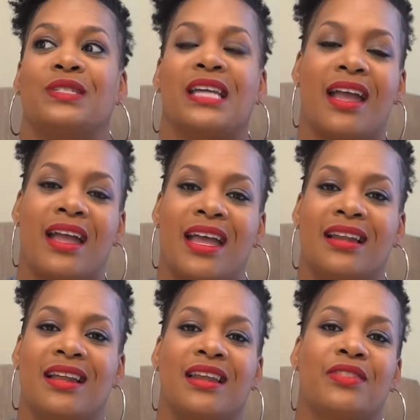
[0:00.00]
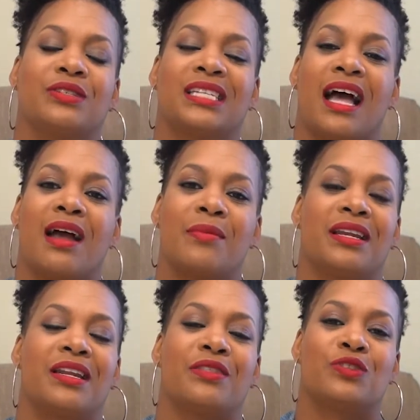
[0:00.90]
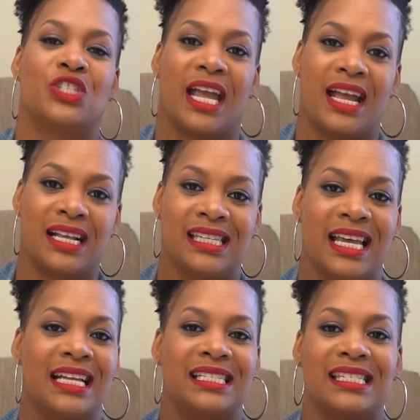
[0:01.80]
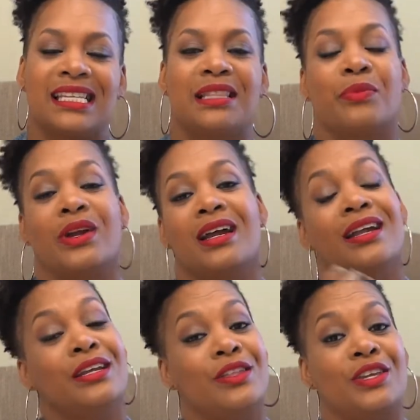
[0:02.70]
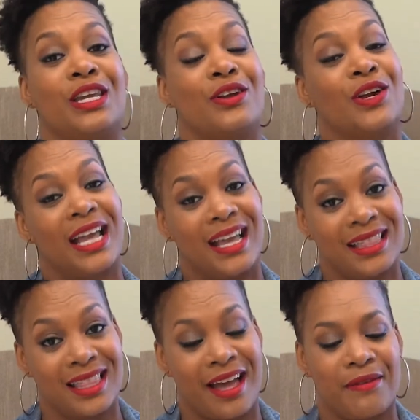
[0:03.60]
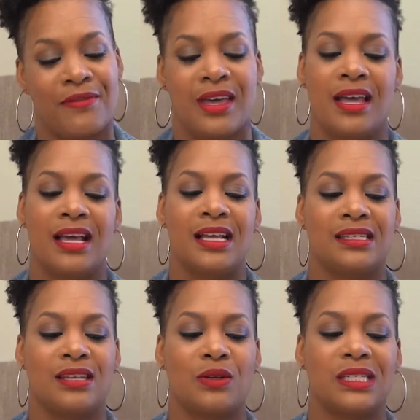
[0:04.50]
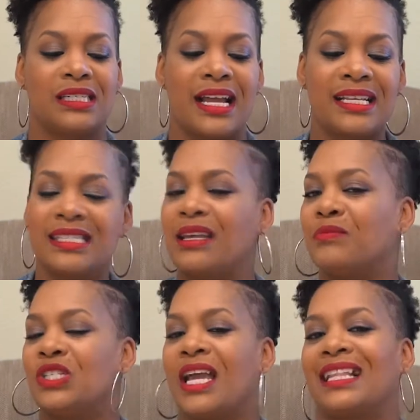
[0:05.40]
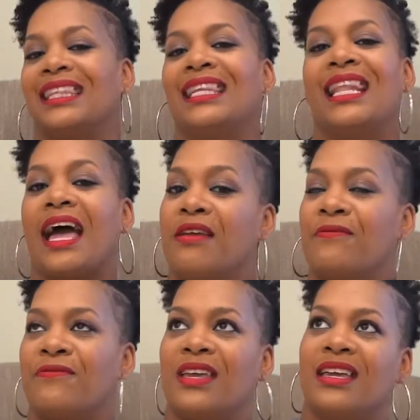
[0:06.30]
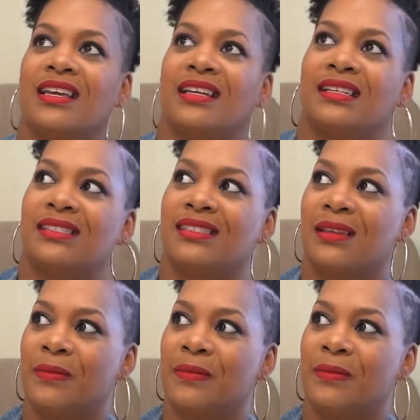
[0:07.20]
day and another time and another chance to celebrate another year in life. So today's subject, life, it's